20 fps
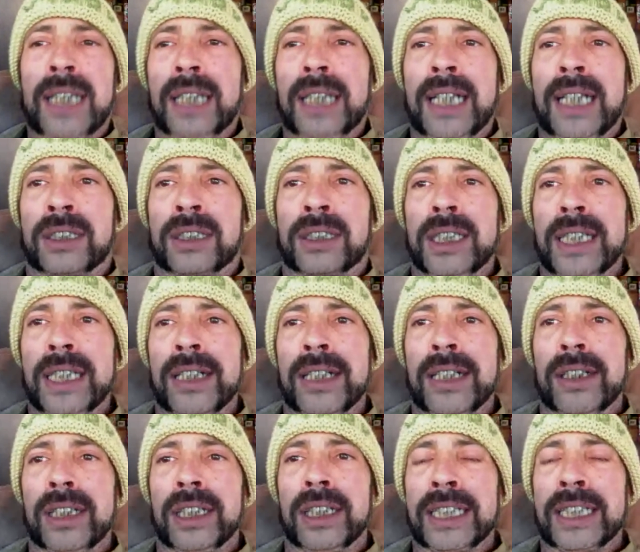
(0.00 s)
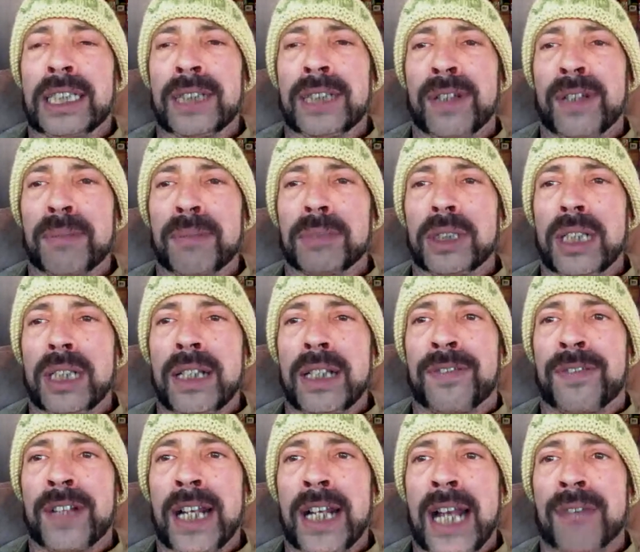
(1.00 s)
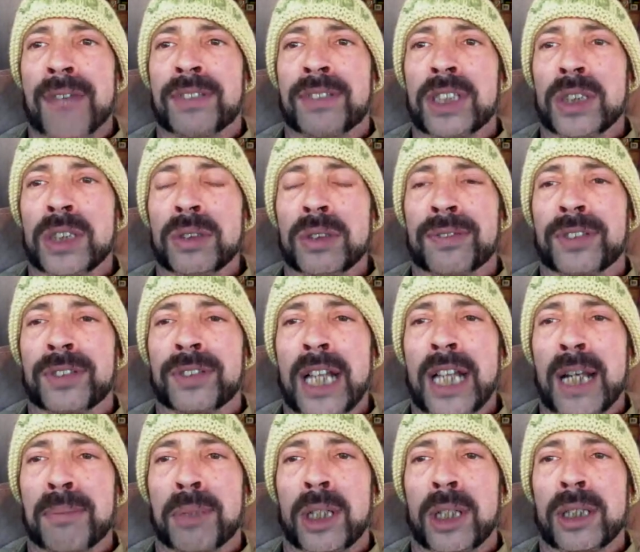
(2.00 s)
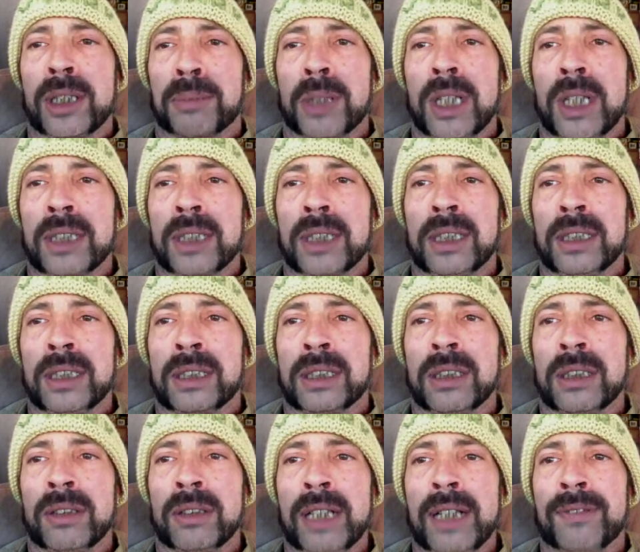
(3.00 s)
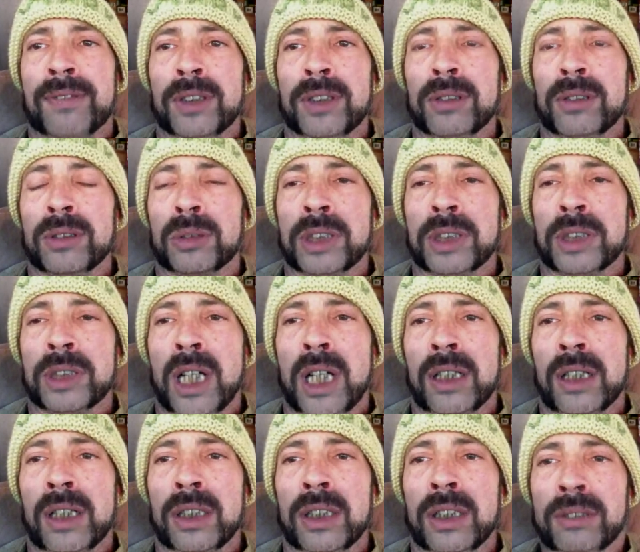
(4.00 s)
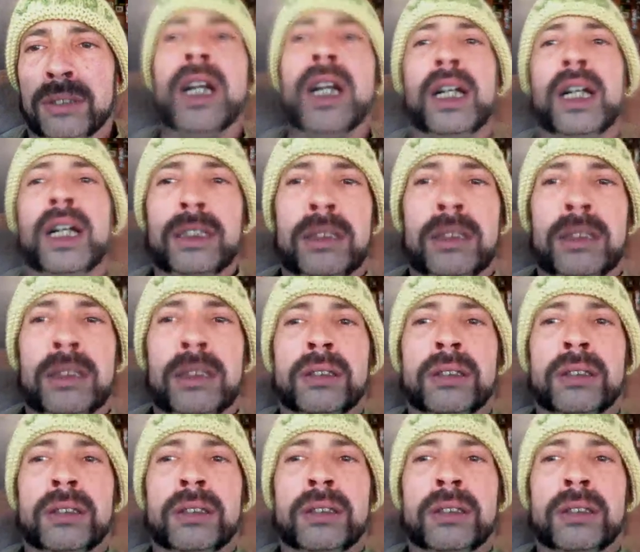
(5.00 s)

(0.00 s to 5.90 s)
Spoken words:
That's good to hear. At least if I have to do it for that part of the process, though, headphones would not hurt. All right, cool.